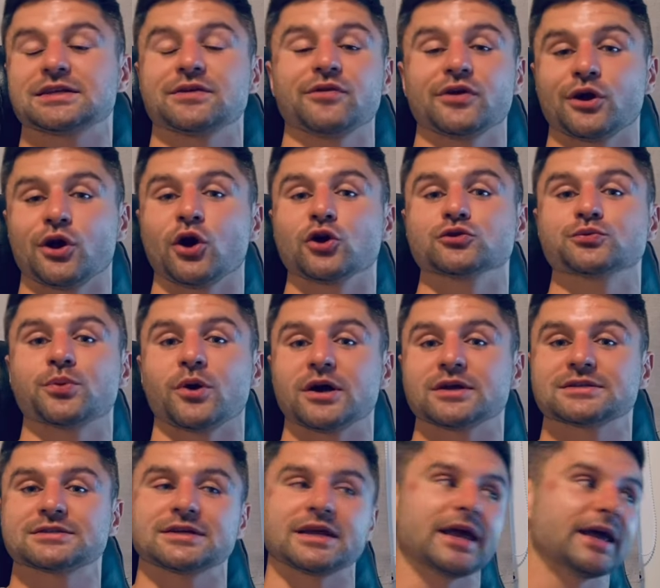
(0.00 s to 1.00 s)
If it goes
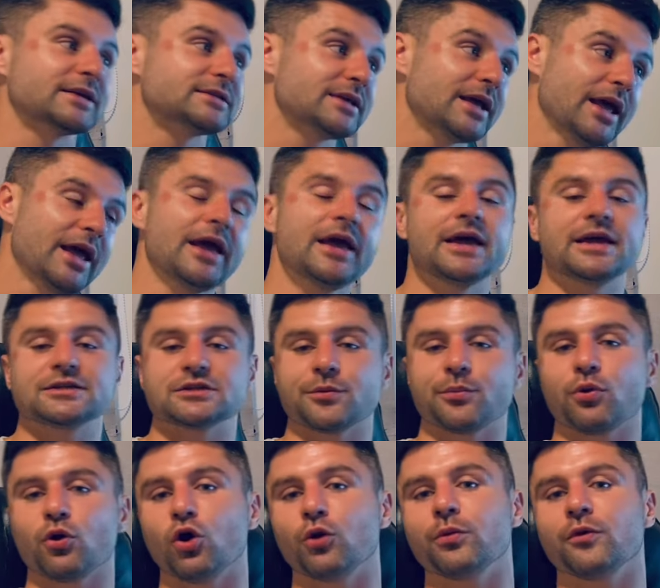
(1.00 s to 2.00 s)
past six, it's a
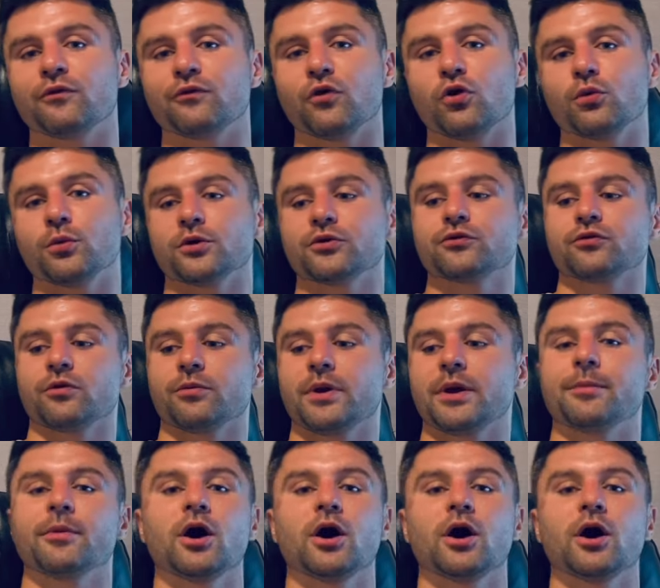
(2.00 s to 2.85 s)
poor performance from him.